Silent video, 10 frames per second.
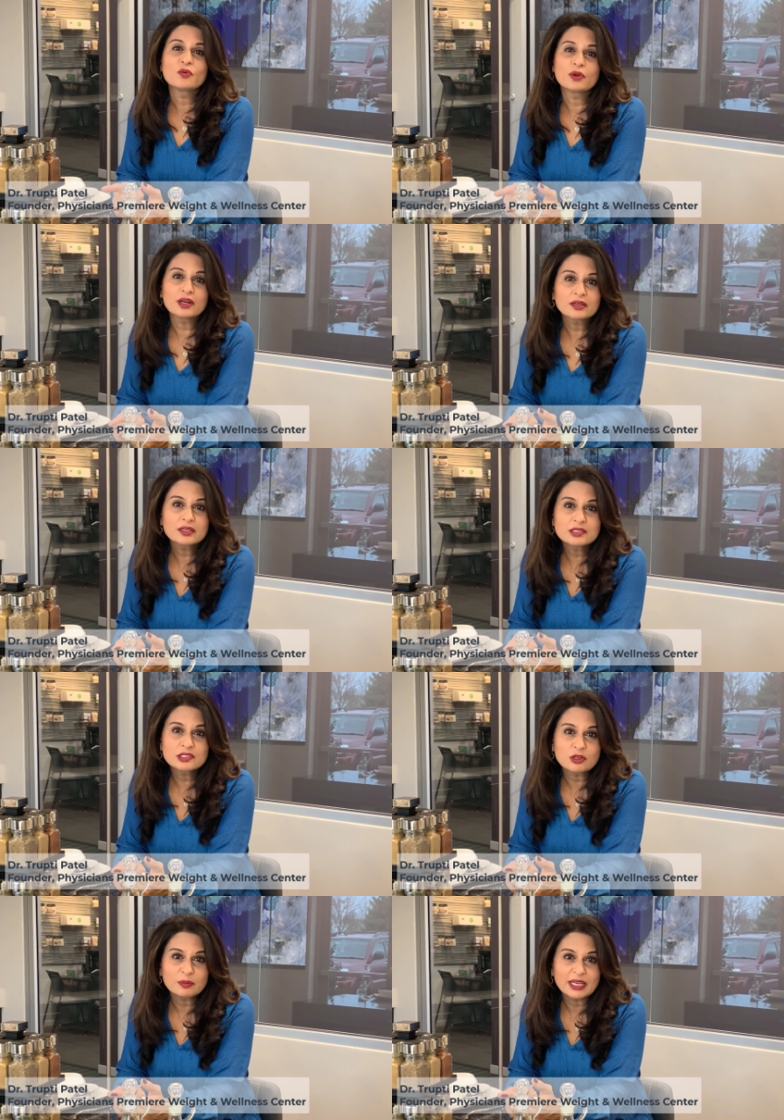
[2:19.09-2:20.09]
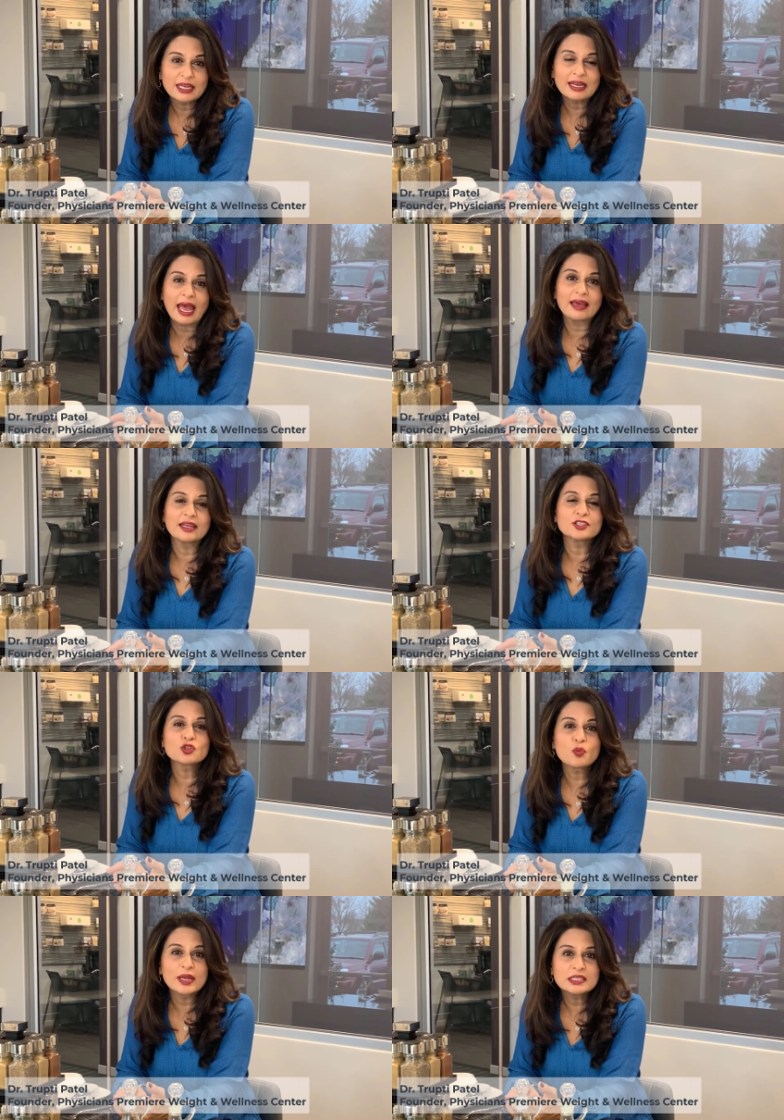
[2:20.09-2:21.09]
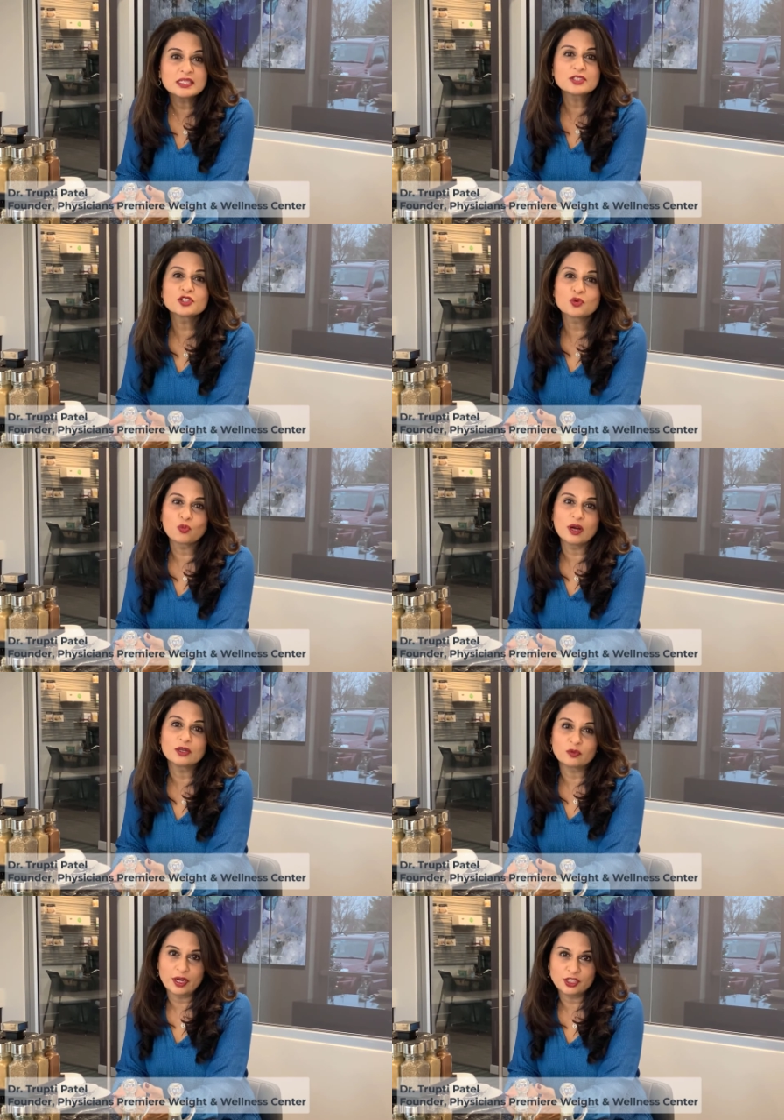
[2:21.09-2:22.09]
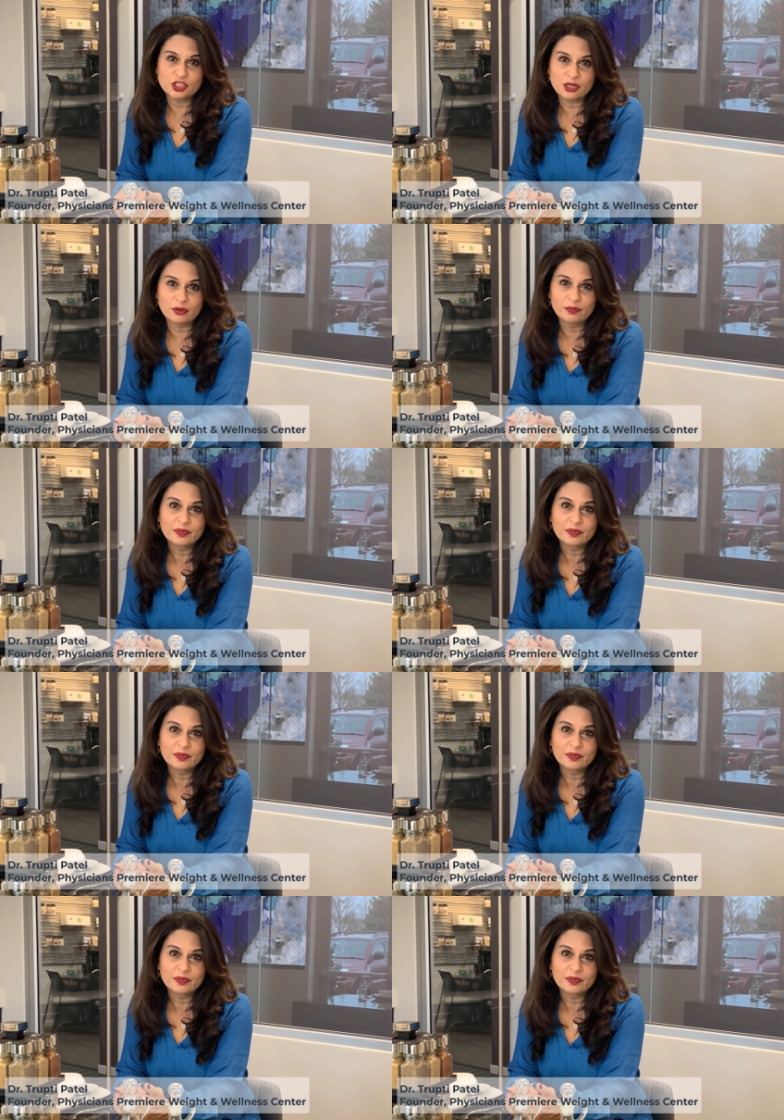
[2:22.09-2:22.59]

we are consuming it at a twenty to one ratio.